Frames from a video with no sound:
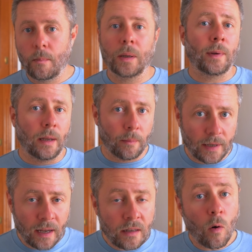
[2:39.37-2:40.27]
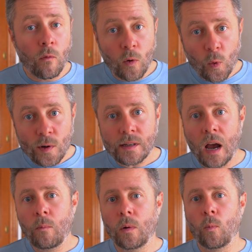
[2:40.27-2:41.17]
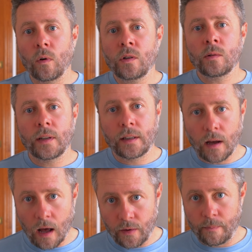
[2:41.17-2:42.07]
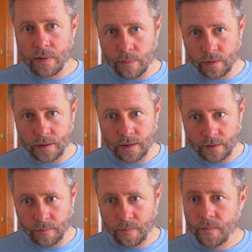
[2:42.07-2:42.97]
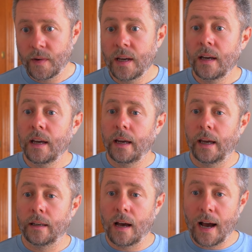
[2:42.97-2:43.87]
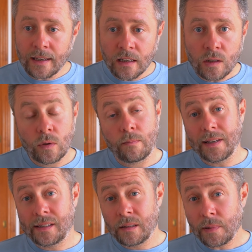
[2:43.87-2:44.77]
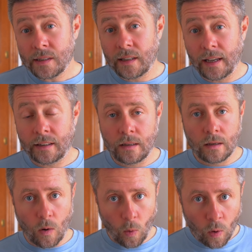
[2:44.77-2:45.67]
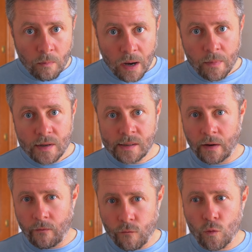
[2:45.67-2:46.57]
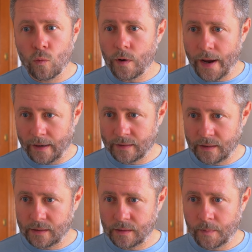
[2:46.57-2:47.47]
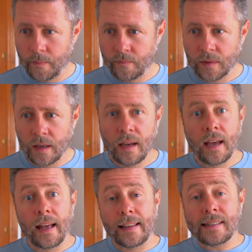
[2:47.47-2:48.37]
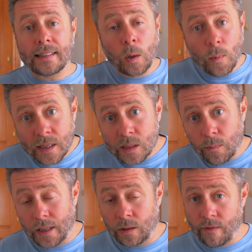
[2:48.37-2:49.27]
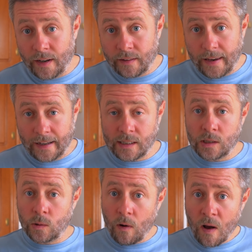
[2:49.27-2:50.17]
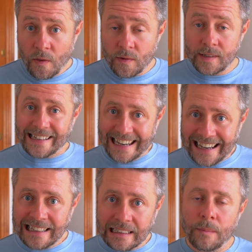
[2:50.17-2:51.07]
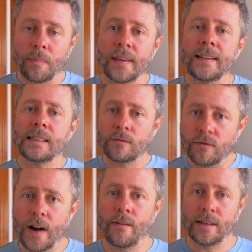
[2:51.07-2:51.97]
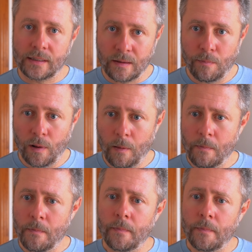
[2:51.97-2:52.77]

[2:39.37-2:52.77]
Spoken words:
But when I'm done, of course, I will want to let other people in. And I can do it by simply selecting all members have full access. That's the quickest way to grant access to others and keep things very simple.